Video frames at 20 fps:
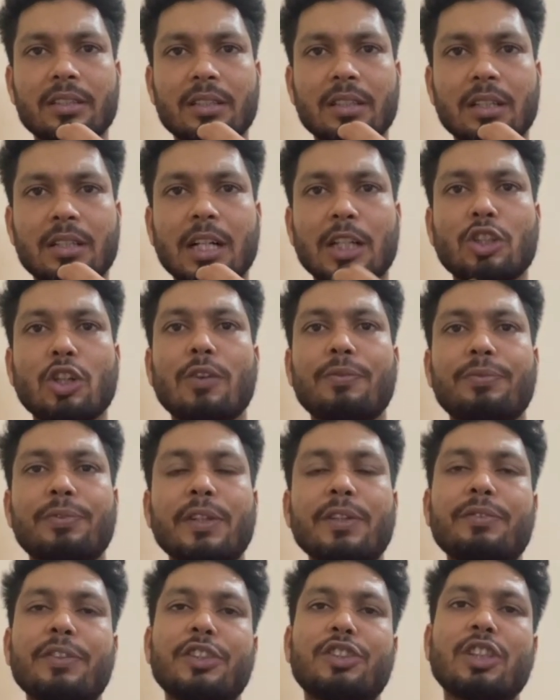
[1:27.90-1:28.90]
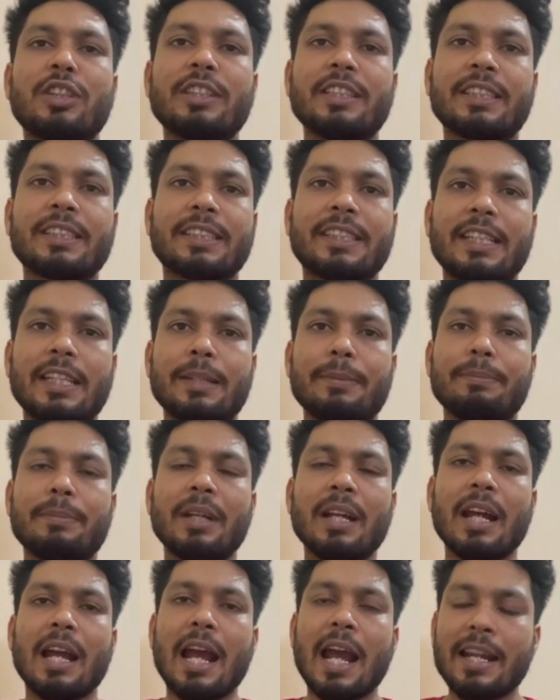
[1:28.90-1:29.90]
cutoff revision scheme.
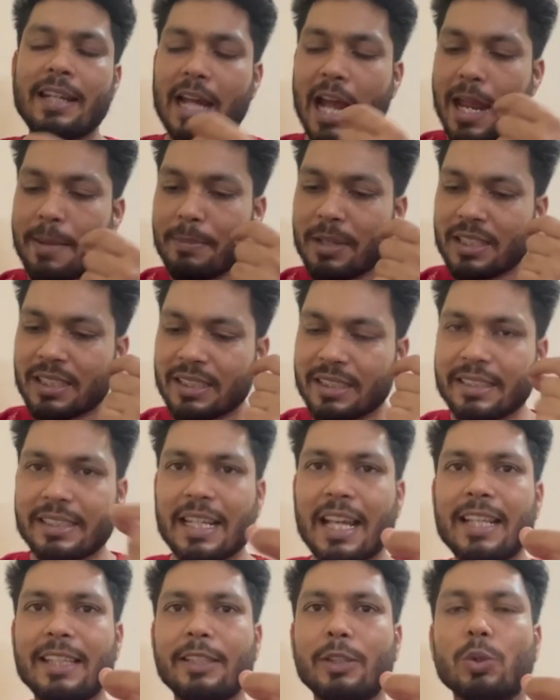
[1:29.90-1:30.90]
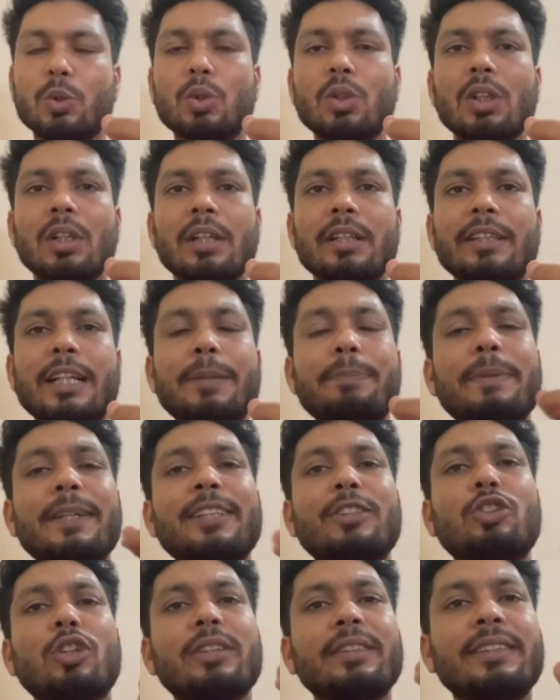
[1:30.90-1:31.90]
And I must tell you that
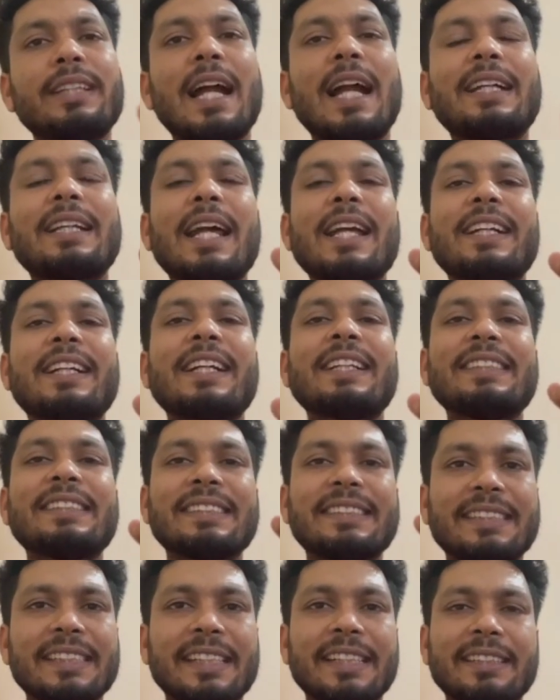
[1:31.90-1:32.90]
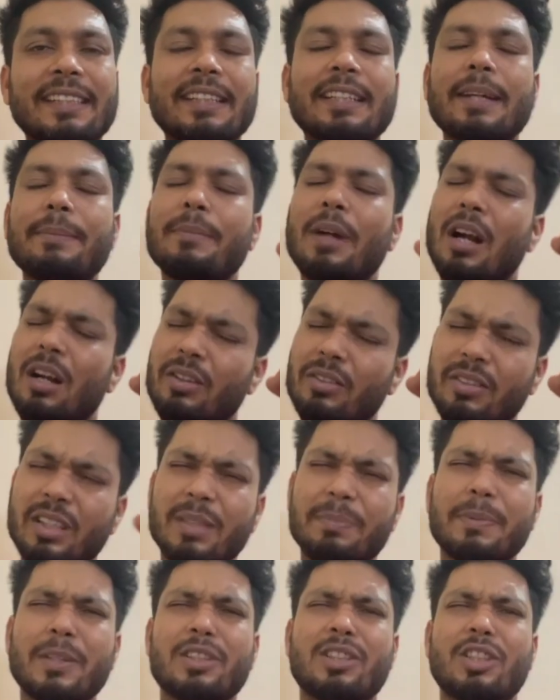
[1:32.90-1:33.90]
based on that, I can say that I'm
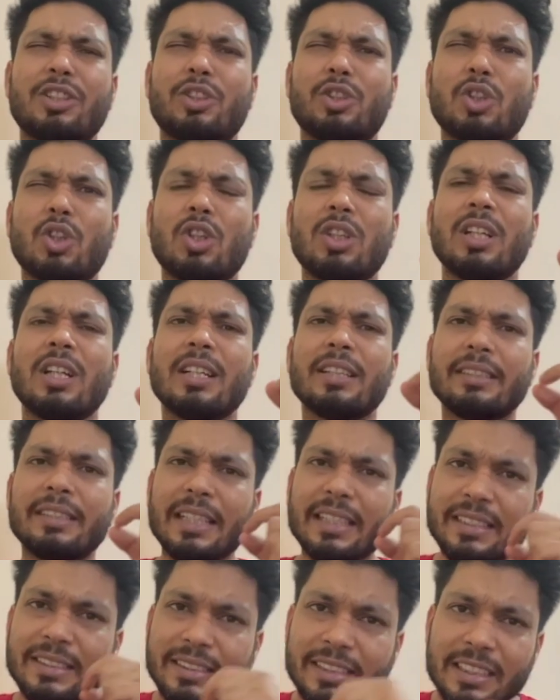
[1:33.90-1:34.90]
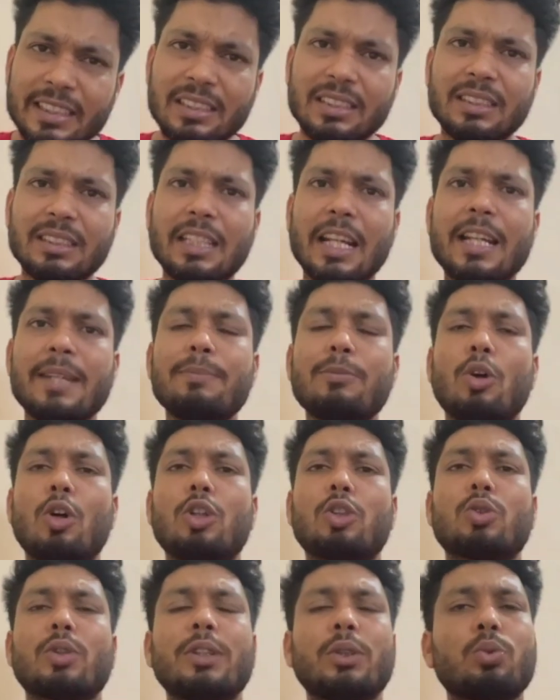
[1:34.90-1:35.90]
100% sure that this time
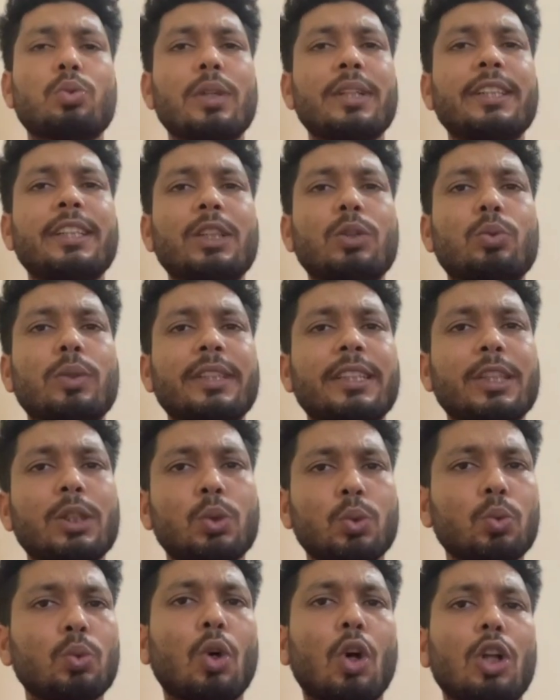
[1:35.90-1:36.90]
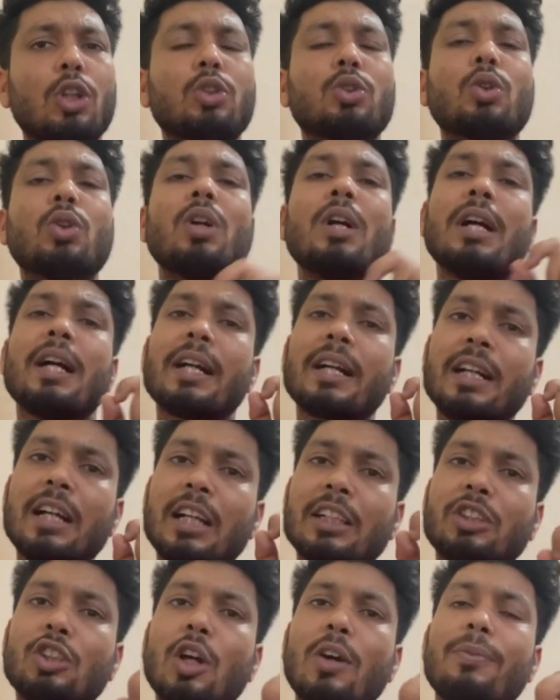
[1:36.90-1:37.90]
also in 2022 also
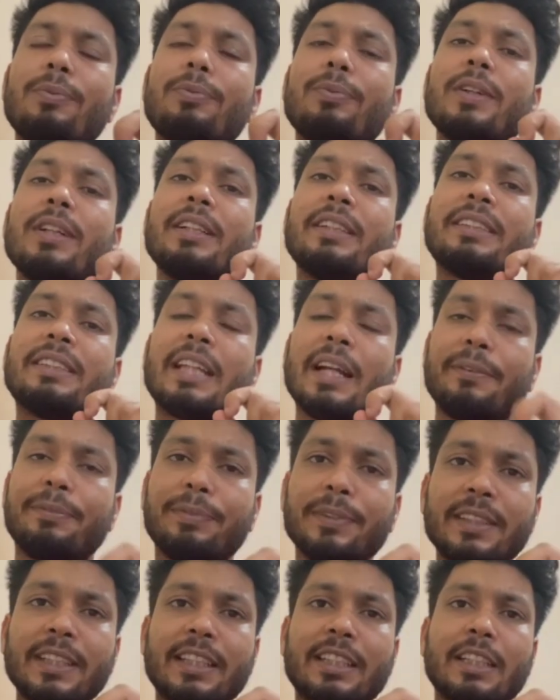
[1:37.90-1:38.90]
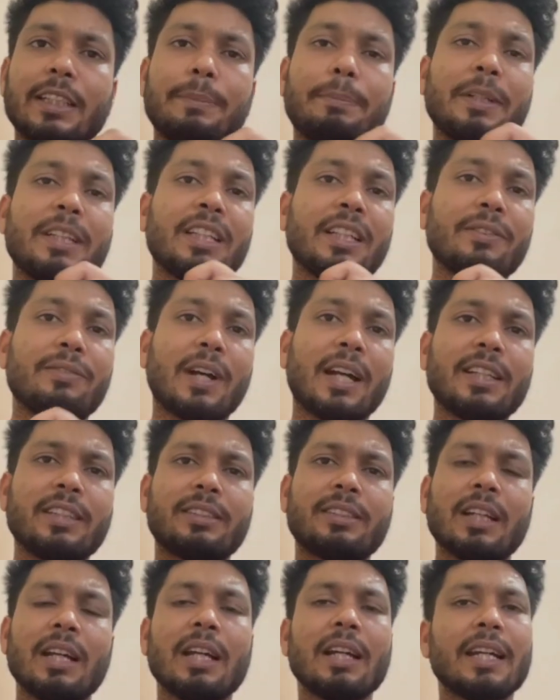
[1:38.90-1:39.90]
cutoff will definitely be
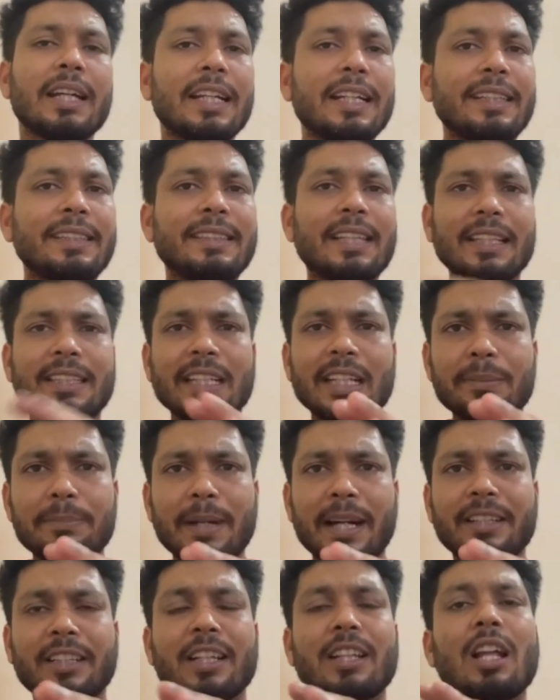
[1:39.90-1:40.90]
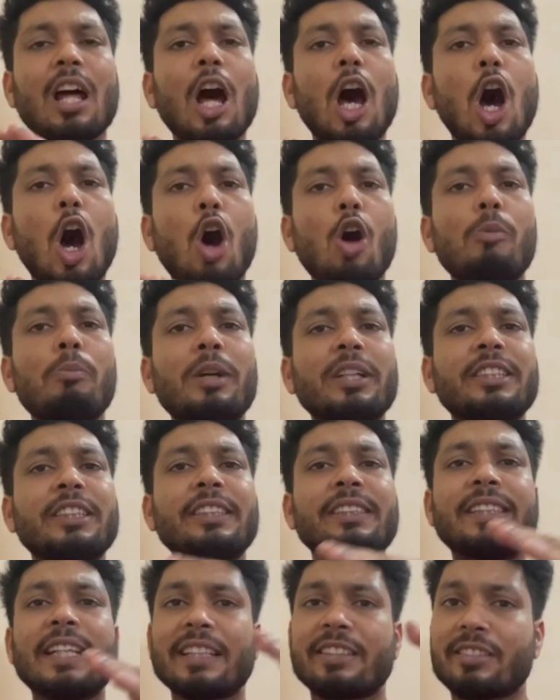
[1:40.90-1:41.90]
revised. It doesn't matter how much
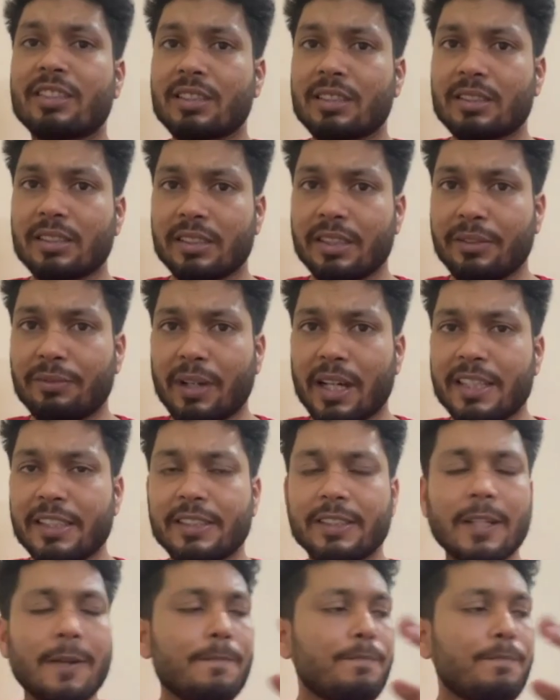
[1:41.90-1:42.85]
it gets revised,